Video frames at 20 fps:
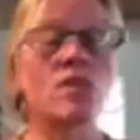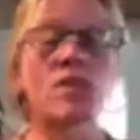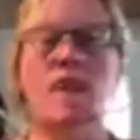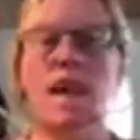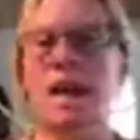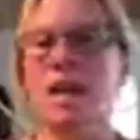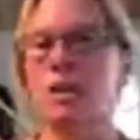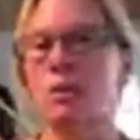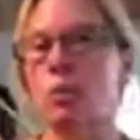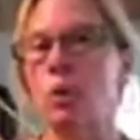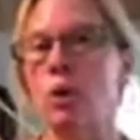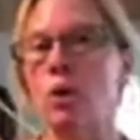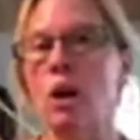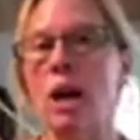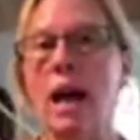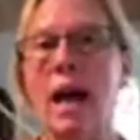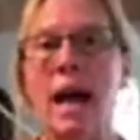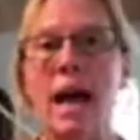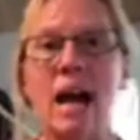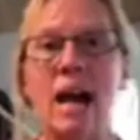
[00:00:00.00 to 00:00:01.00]
that
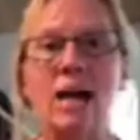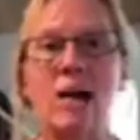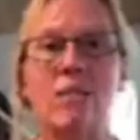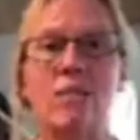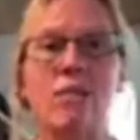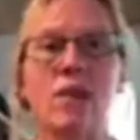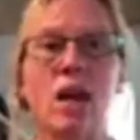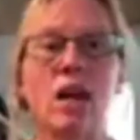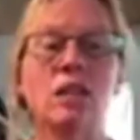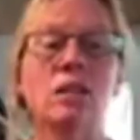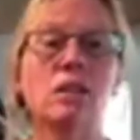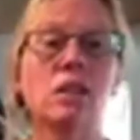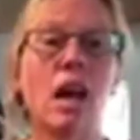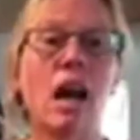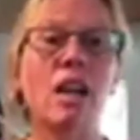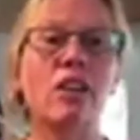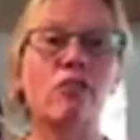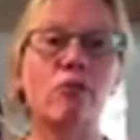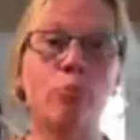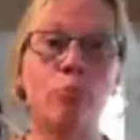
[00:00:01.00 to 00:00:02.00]
will have a
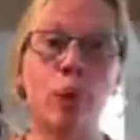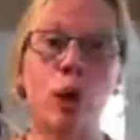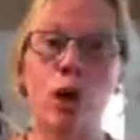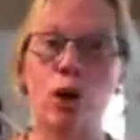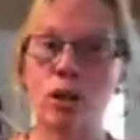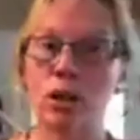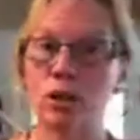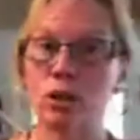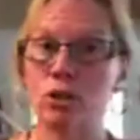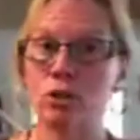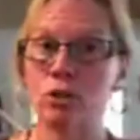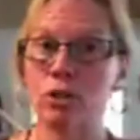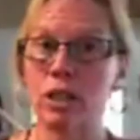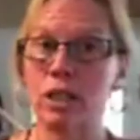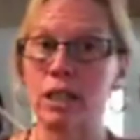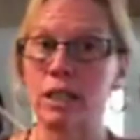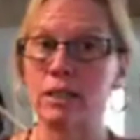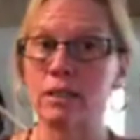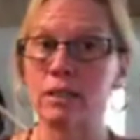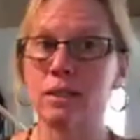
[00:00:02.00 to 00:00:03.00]
lot of bulk
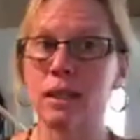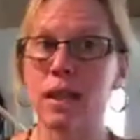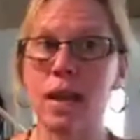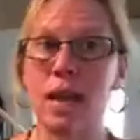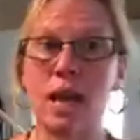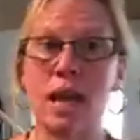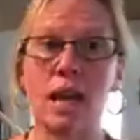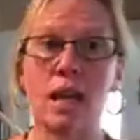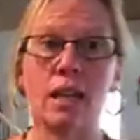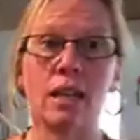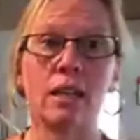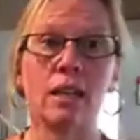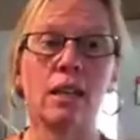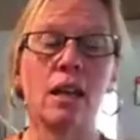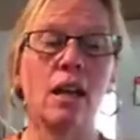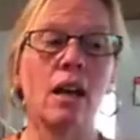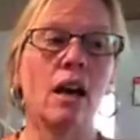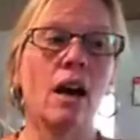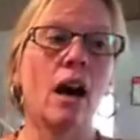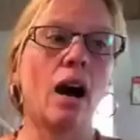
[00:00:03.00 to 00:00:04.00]
ingredients,
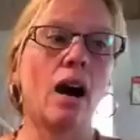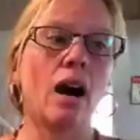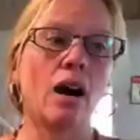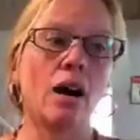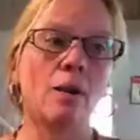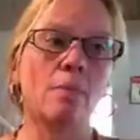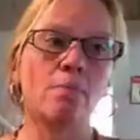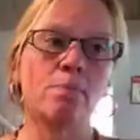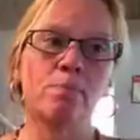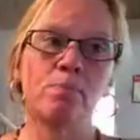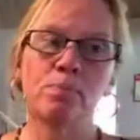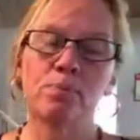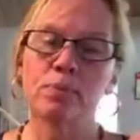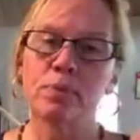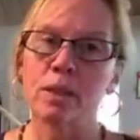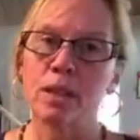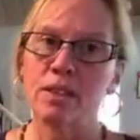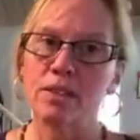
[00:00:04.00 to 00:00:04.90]
and um,